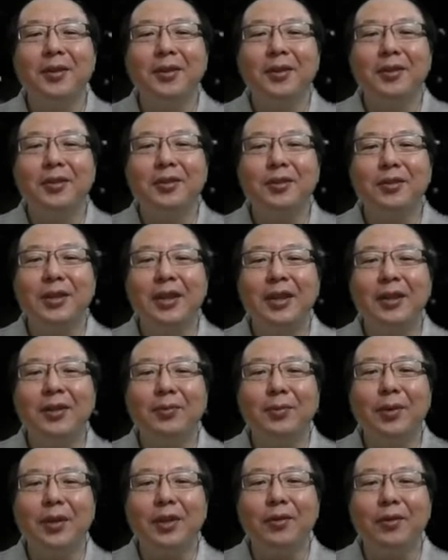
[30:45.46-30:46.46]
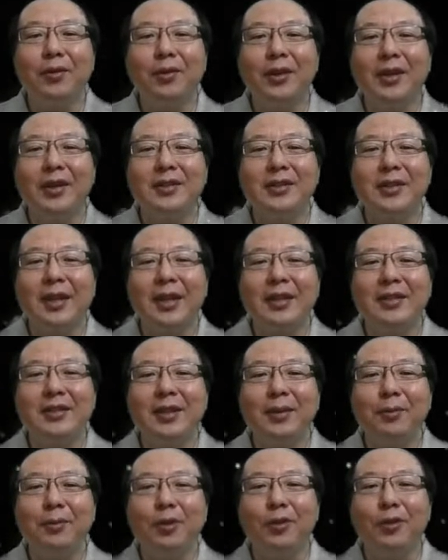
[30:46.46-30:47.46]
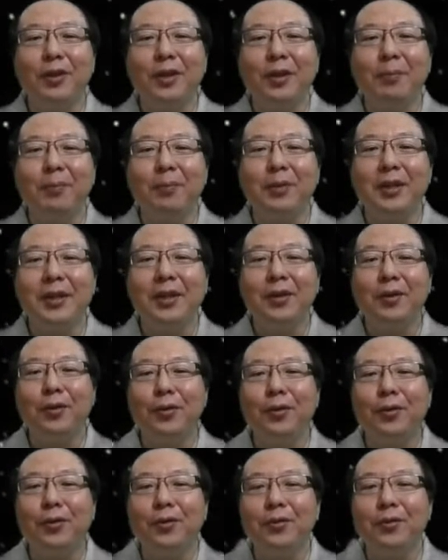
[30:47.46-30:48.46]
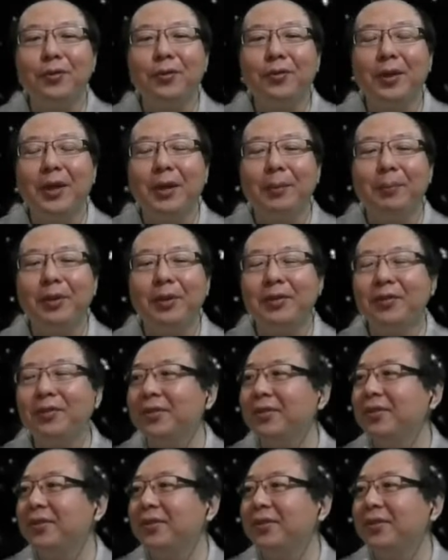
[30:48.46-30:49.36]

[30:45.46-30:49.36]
So then when you look at the second step, you're looking at P and O. What happens?